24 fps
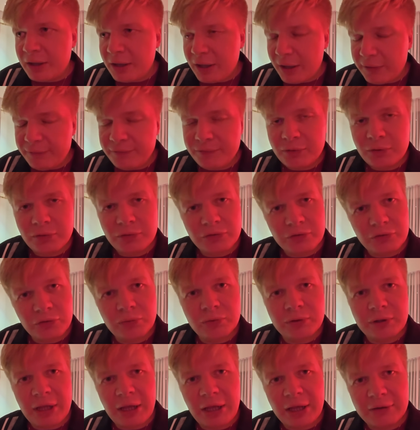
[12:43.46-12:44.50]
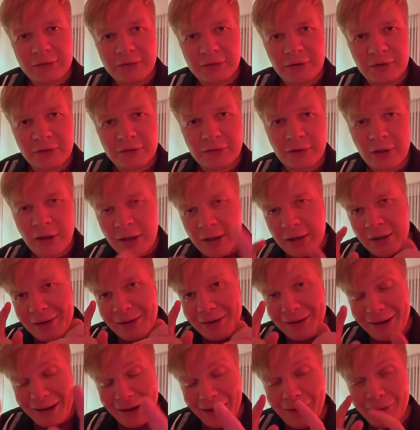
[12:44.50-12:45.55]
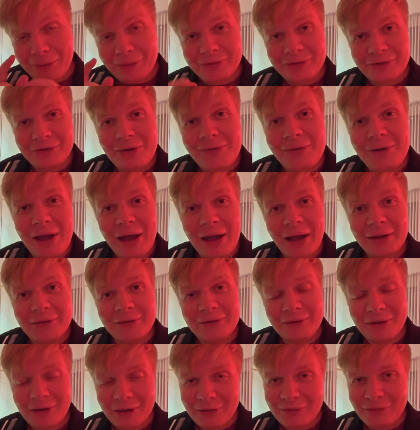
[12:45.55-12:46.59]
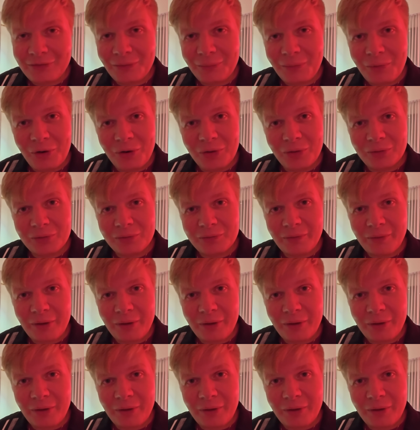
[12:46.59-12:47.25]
a few suitcases. I will see you guys in tomorrow's